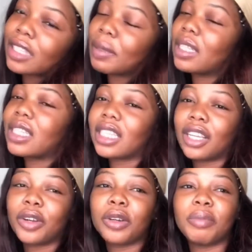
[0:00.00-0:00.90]
being
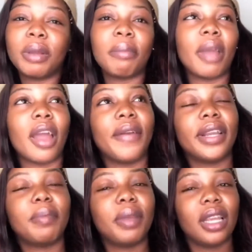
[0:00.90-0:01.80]
single, being
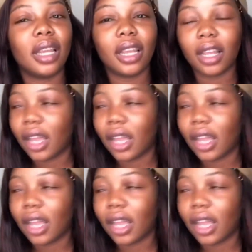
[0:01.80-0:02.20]
married, be